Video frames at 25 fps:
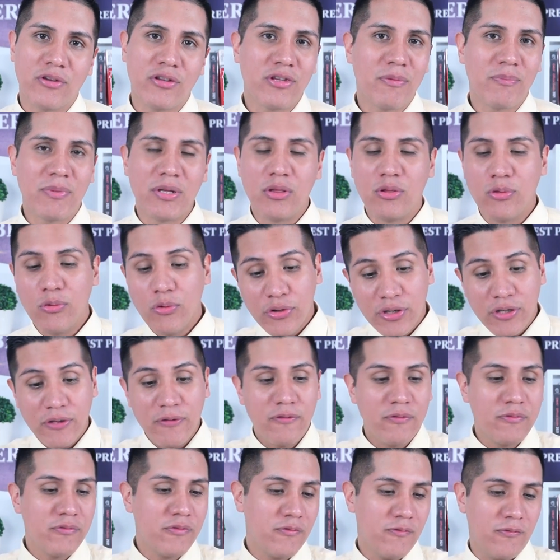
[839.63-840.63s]
gonna be
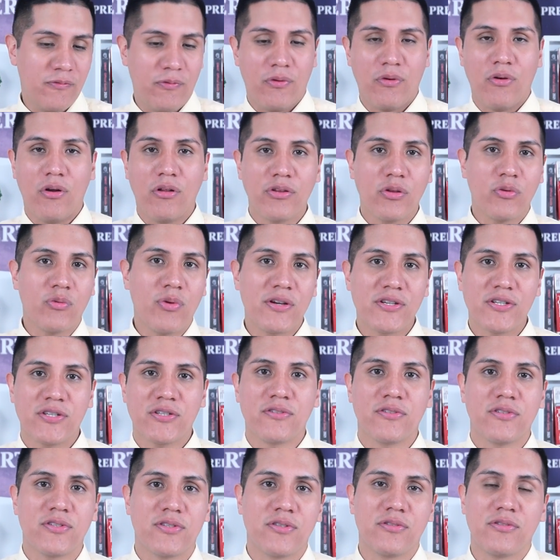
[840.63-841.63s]
looking for all the
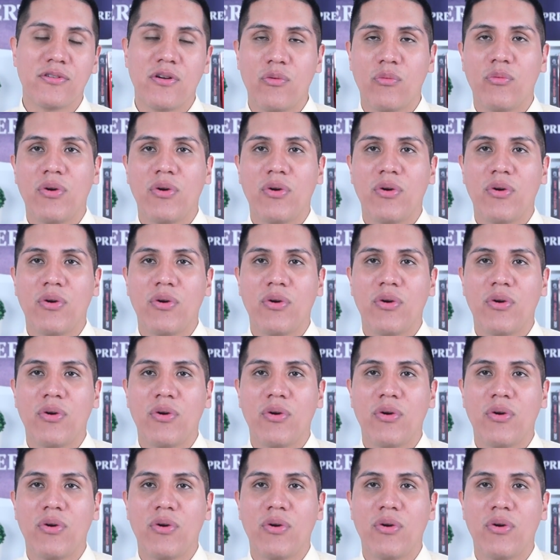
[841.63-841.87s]
questions to know